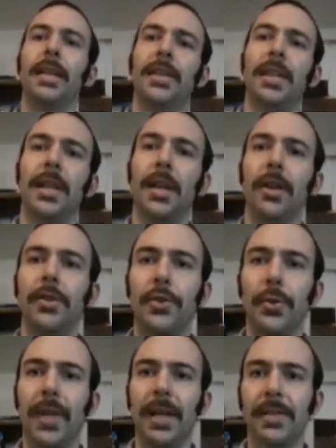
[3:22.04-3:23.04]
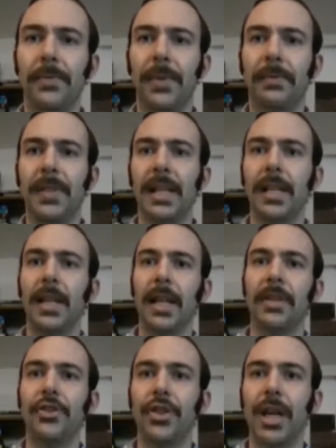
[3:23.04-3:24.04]
The year 2015.
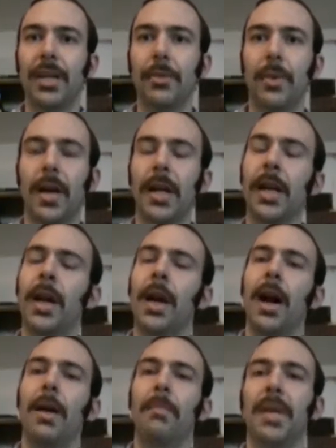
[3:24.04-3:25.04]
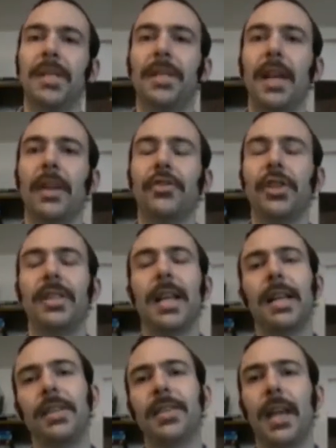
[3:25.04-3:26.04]
It's January. A mustache is
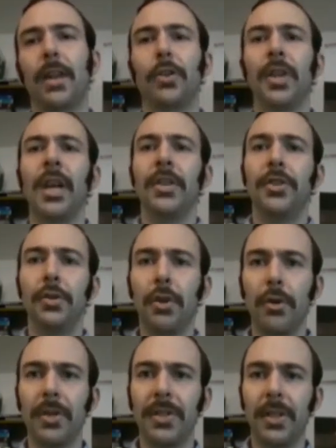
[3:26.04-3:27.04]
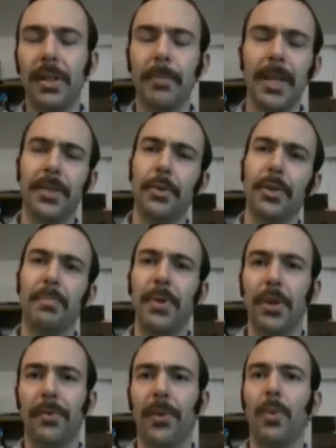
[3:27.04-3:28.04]
getting settled to go to sleep next to his
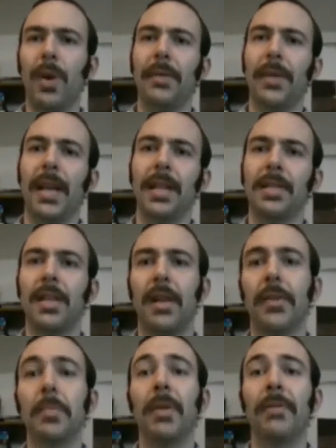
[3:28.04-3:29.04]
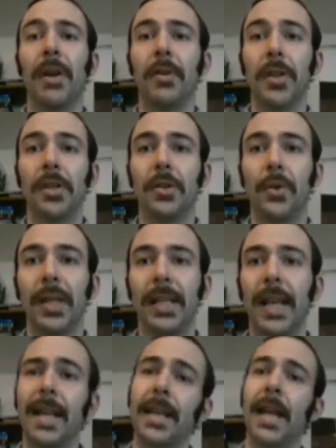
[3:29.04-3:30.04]
beautiful wife and his loving but very annoying
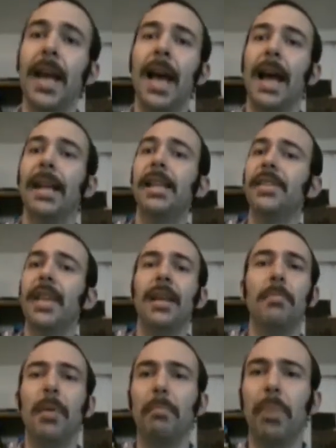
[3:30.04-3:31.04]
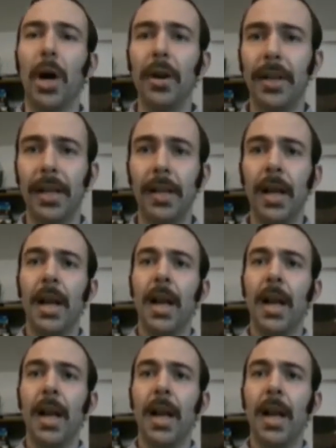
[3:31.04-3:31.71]
kitten. And he's getting bombarded